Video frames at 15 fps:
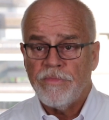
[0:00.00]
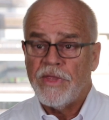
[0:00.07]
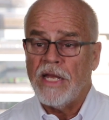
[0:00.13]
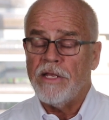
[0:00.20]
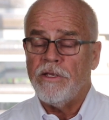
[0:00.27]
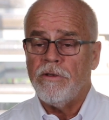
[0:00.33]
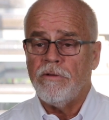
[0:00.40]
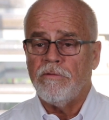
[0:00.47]

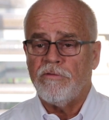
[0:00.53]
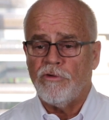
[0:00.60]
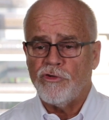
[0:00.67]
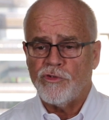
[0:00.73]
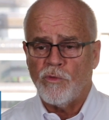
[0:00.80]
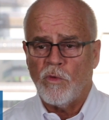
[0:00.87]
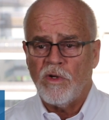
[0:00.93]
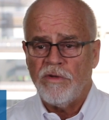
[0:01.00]
Thank you,
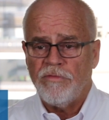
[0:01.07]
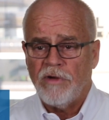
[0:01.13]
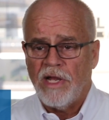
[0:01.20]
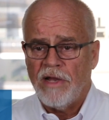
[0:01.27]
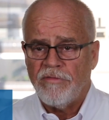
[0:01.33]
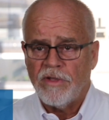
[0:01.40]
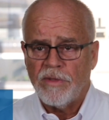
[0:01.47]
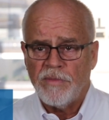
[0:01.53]
VersionOne, for
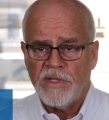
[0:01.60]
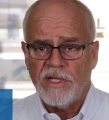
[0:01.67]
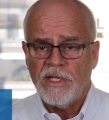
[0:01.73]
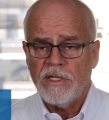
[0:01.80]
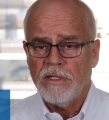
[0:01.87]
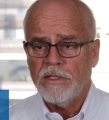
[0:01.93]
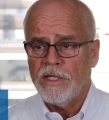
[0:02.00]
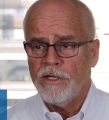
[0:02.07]
having
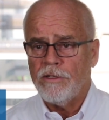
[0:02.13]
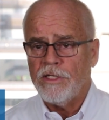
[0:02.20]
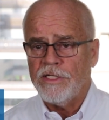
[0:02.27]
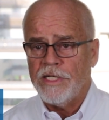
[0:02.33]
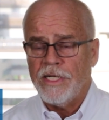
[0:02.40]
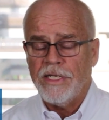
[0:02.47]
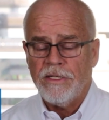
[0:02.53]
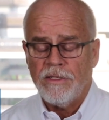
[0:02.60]
me here
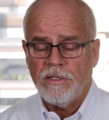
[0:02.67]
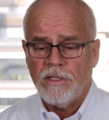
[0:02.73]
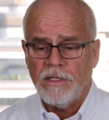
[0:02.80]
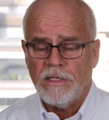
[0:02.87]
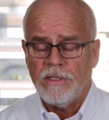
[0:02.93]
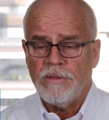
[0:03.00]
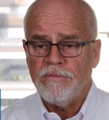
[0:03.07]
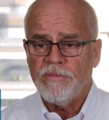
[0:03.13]
today.
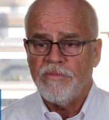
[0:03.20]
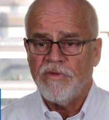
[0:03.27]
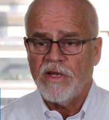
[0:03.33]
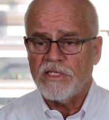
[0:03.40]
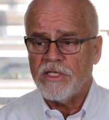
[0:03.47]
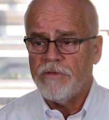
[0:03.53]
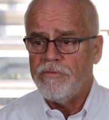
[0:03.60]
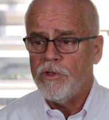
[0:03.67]
Um, to
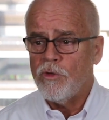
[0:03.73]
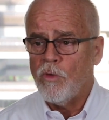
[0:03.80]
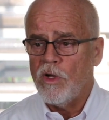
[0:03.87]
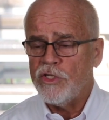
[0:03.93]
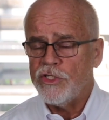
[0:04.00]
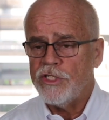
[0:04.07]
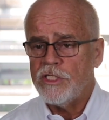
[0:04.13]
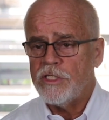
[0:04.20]
ask a few
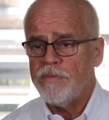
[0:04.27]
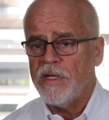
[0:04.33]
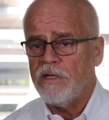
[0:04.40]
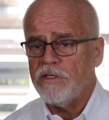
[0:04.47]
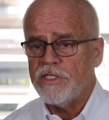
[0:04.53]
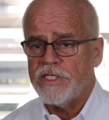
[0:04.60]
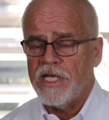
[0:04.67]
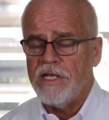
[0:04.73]
questions
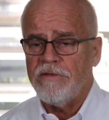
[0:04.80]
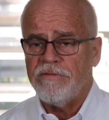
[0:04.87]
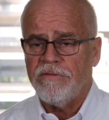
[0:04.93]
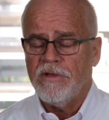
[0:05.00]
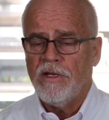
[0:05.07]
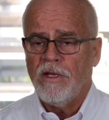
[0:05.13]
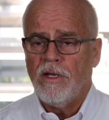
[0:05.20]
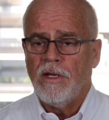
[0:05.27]
about SAFe,
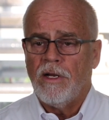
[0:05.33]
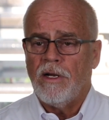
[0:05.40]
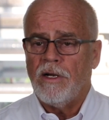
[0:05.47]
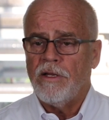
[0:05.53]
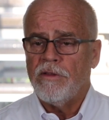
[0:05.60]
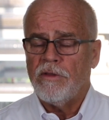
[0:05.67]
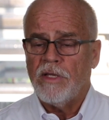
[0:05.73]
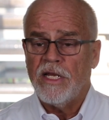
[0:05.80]

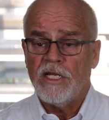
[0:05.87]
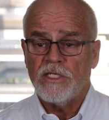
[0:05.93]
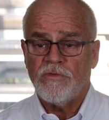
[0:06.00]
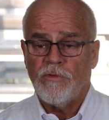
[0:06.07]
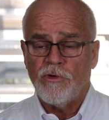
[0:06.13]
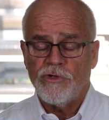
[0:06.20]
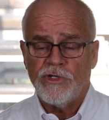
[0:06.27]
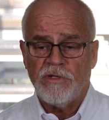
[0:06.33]
uh, the
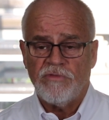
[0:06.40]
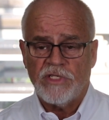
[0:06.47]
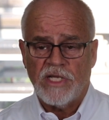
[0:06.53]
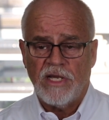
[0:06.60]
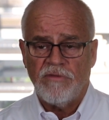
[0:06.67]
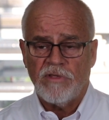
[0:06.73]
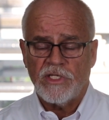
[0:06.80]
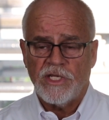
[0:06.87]
latest version of
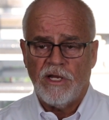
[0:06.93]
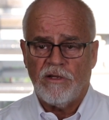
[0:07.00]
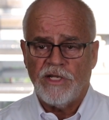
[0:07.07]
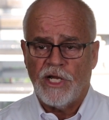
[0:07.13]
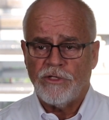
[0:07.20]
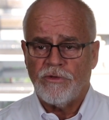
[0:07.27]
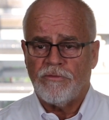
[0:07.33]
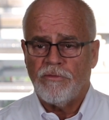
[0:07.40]
SAFe, the Scaled
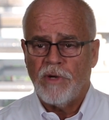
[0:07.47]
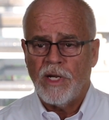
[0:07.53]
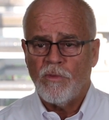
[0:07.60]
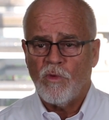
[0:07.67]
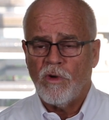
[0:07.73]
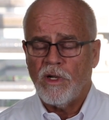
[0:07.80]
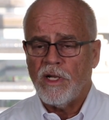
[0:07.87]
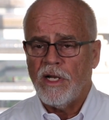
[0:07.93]
Agile
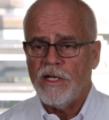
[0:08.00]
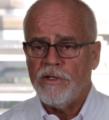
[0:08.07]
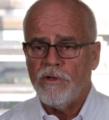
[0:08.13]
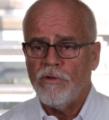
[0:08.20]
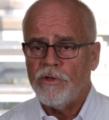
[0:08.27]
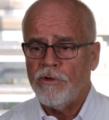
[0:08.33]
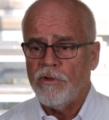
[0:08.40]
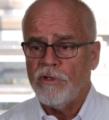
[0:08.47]
Framework. I
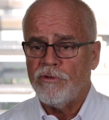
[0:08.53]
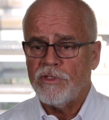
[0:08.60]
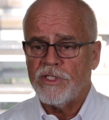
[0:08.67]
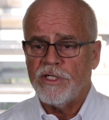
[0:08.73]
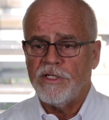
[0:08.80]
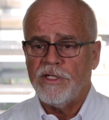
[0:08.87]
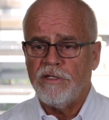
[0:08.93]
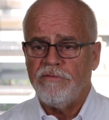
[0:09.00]
know you're
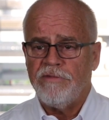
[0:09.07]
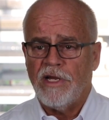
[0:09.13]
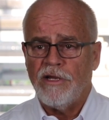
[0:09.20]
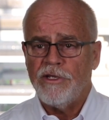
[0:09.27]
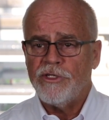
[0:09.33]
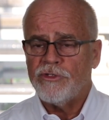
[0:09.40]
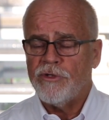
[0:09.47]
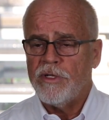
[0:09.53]
interested in
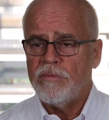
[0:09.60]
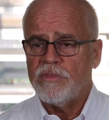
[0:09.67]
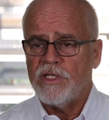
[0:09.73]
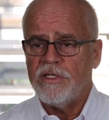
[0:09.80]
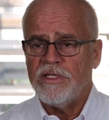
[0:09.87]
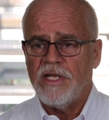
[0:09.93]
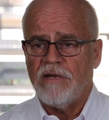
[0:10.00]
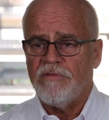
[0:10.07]
value streams
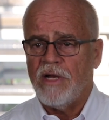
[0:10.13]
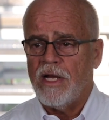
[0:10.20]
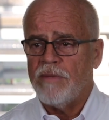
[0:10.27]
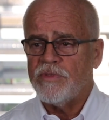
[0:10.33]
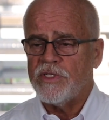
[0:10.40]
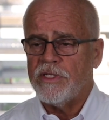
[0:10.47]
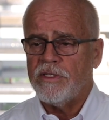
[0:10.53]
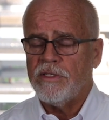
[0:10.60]
and
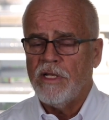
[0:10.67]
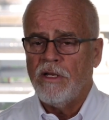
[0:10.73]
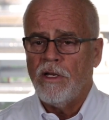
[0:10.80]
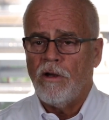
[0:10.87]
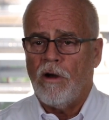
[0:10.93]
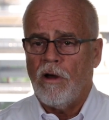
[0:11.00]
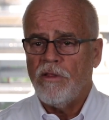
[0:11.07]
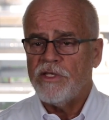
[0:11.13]
DevOps and
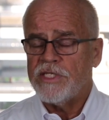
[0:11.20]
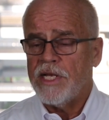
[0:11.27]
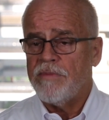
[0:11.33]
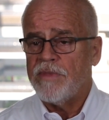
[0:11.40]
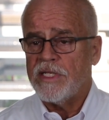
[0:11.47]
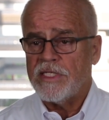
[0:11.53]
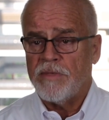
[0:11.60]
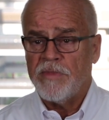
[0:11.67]
all the
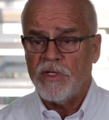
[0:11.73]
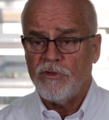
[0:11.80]
same things I'm